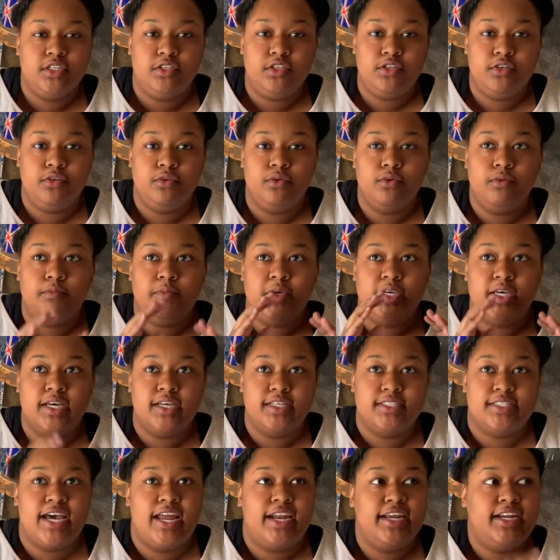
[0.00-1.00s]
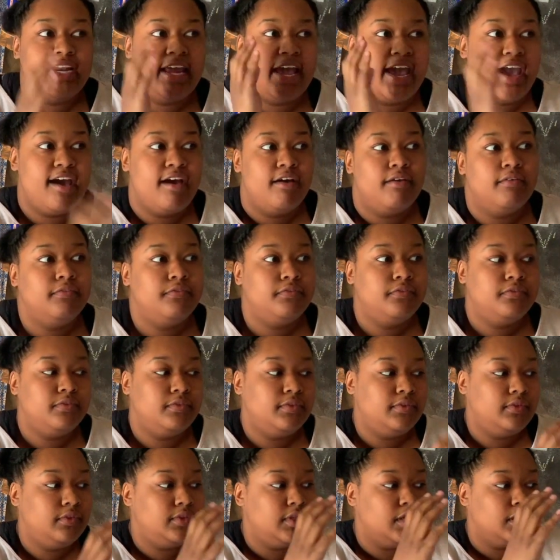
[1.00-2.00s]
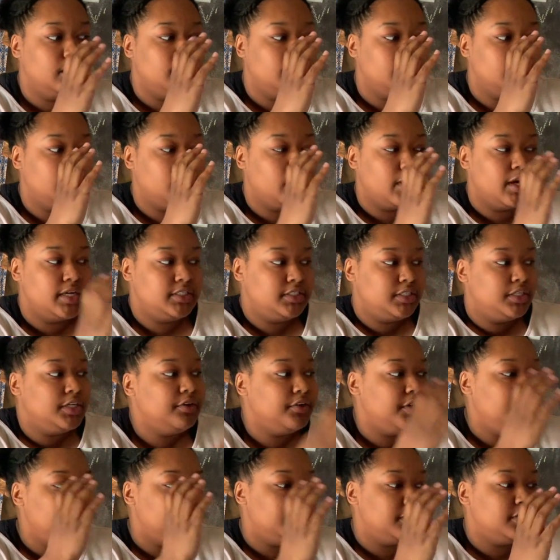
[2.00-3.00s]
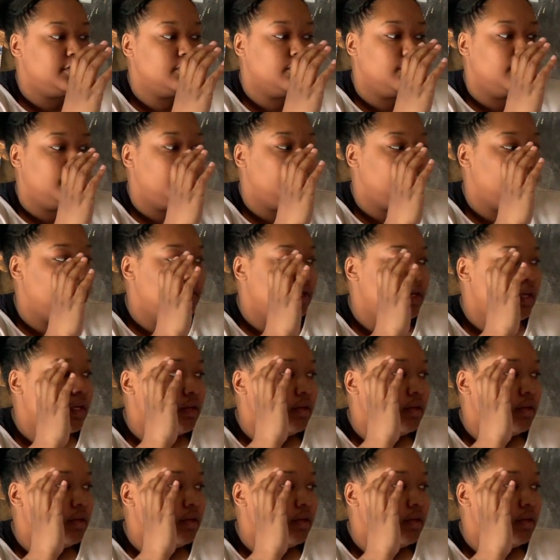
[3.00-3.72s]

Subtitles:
to do because I didn't have the criterias or